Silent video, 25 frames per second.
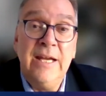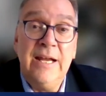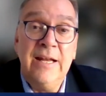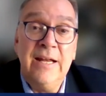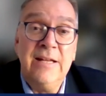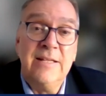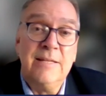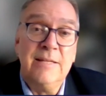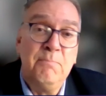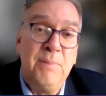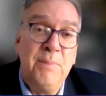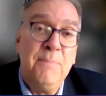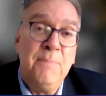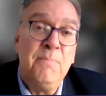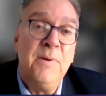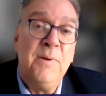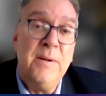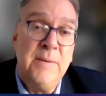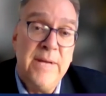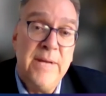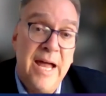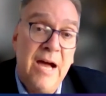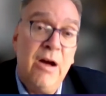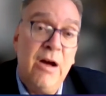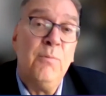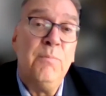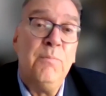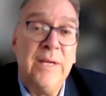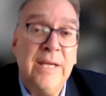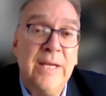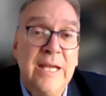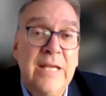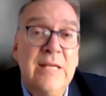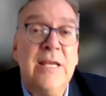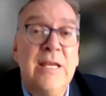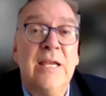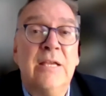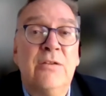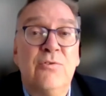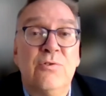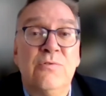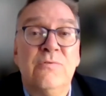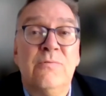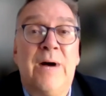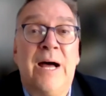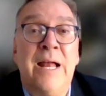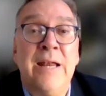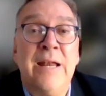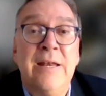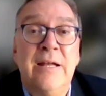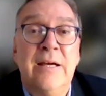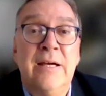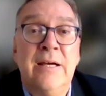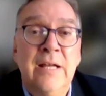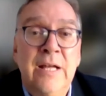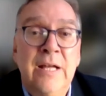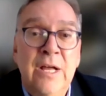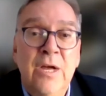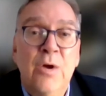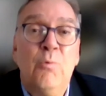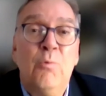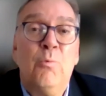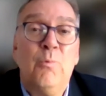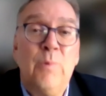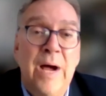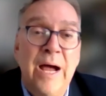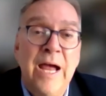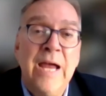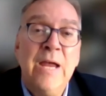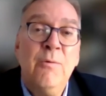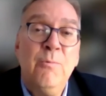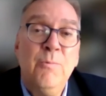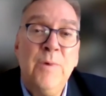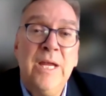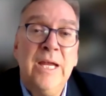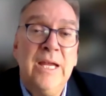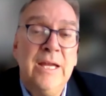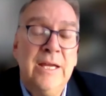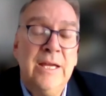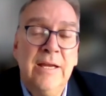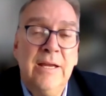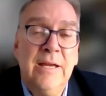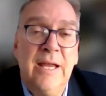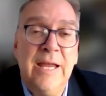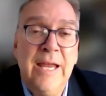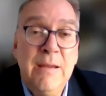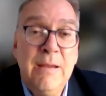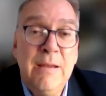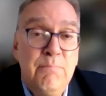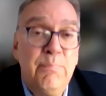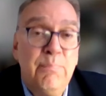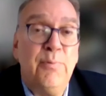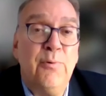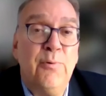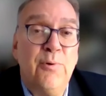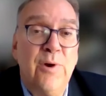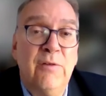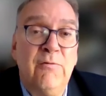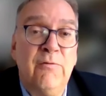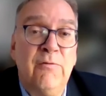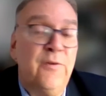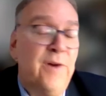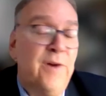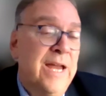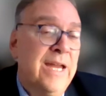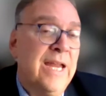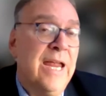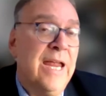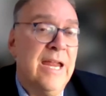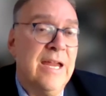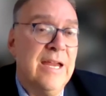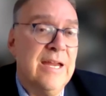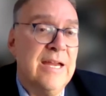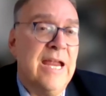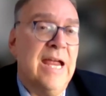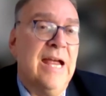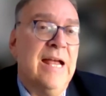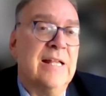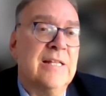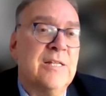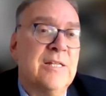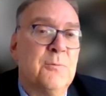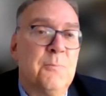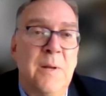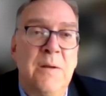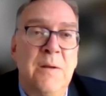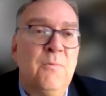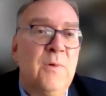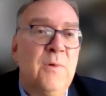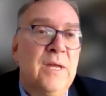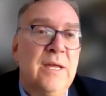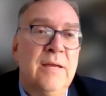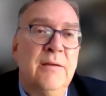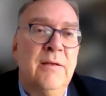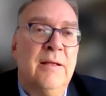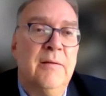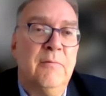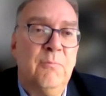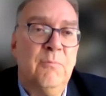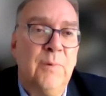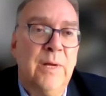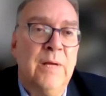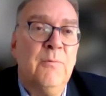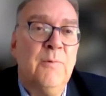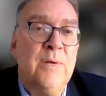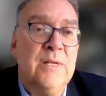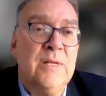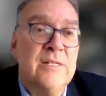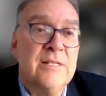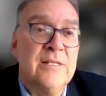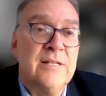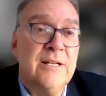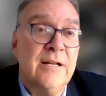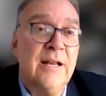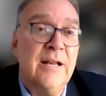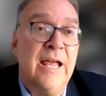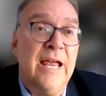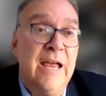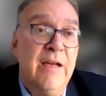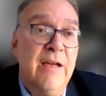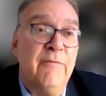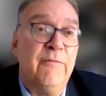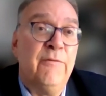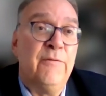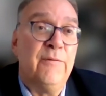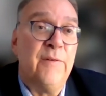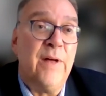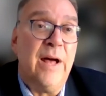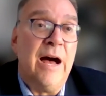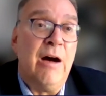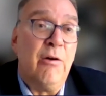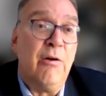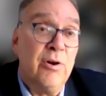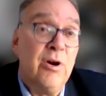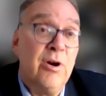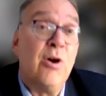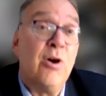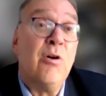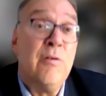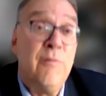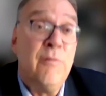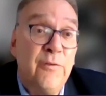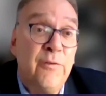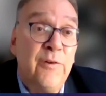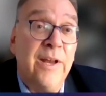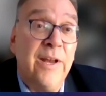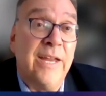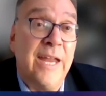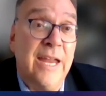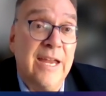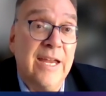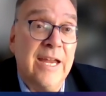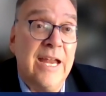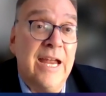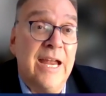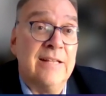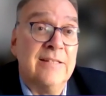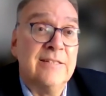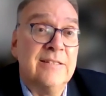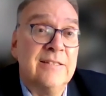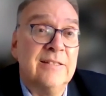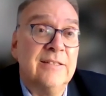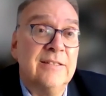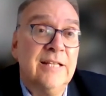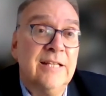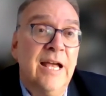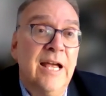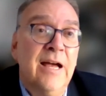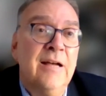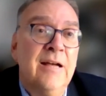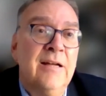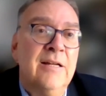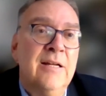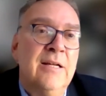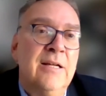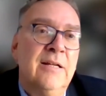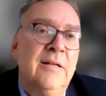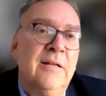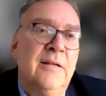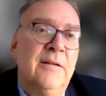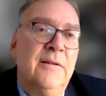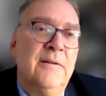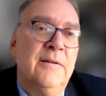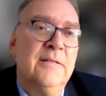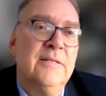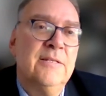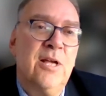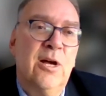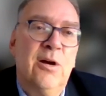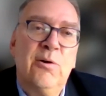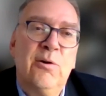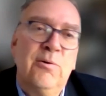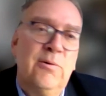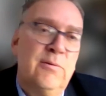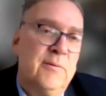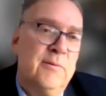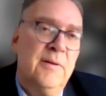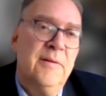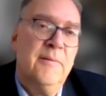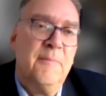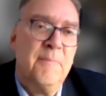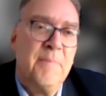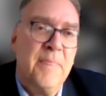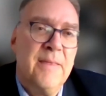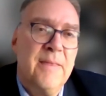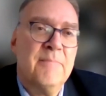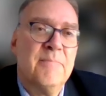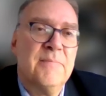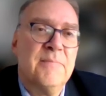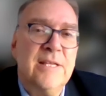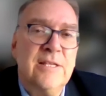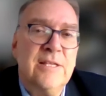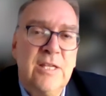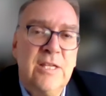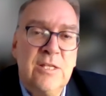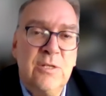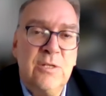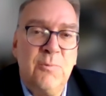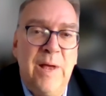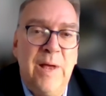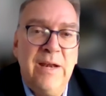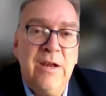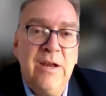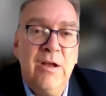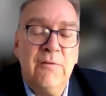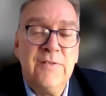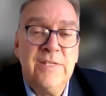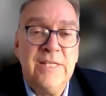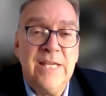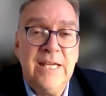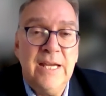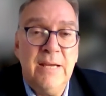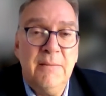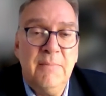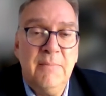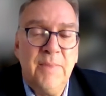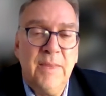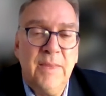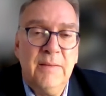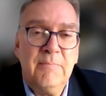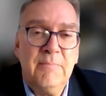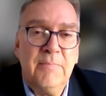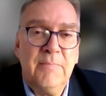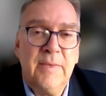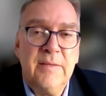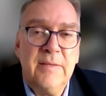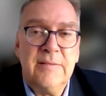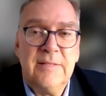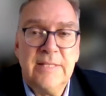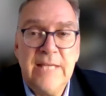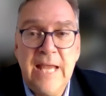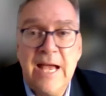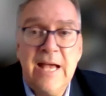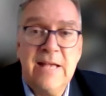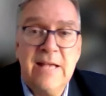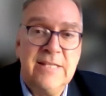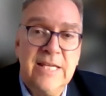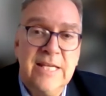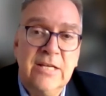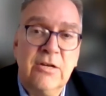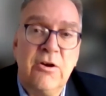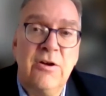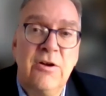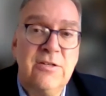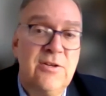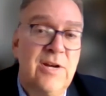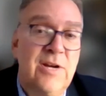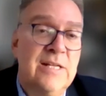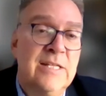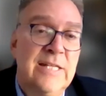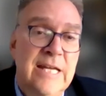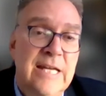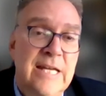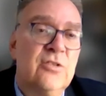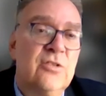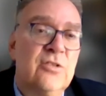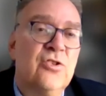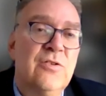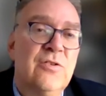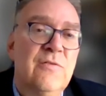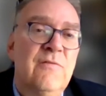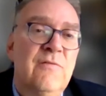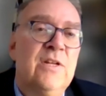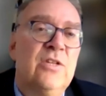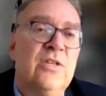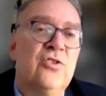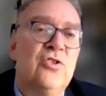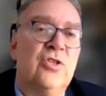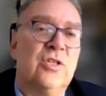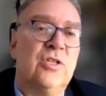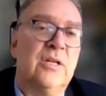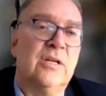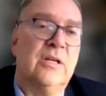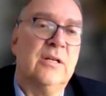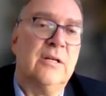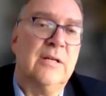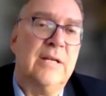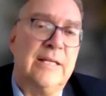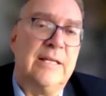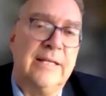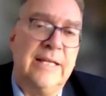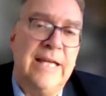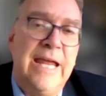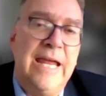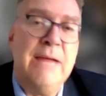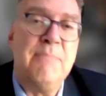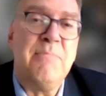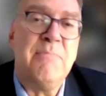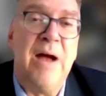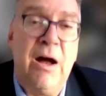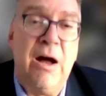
and people now beginning to wonder why we import fracking gas when we still have our own fracking gas. Yeah, so this is one of the contradiction which came